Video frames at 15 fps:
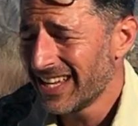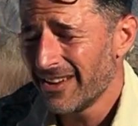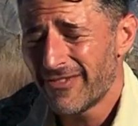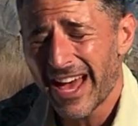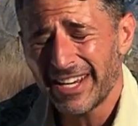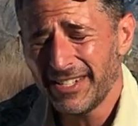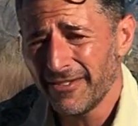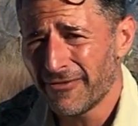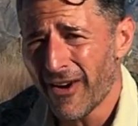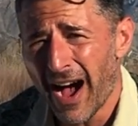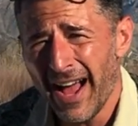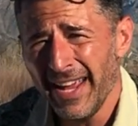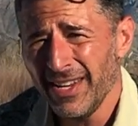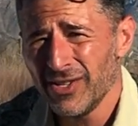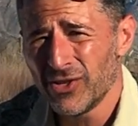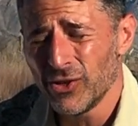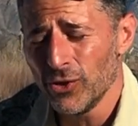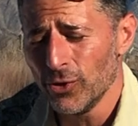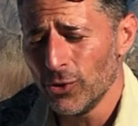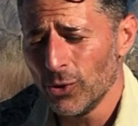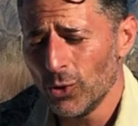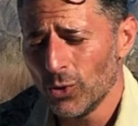if that defines
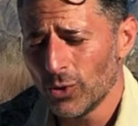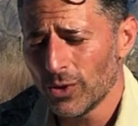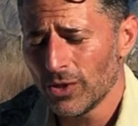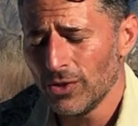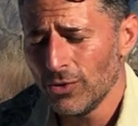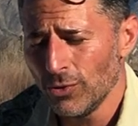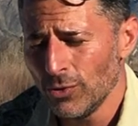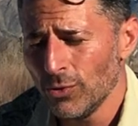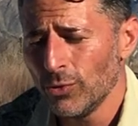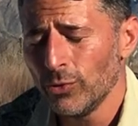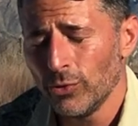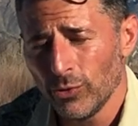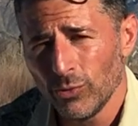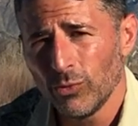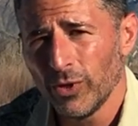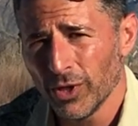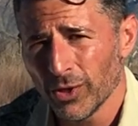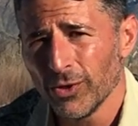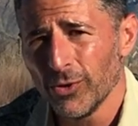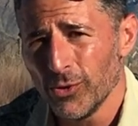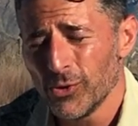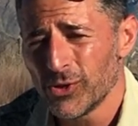you, you
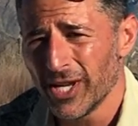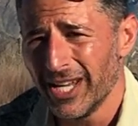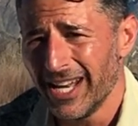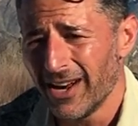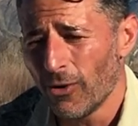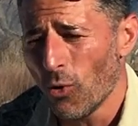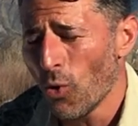will lose it.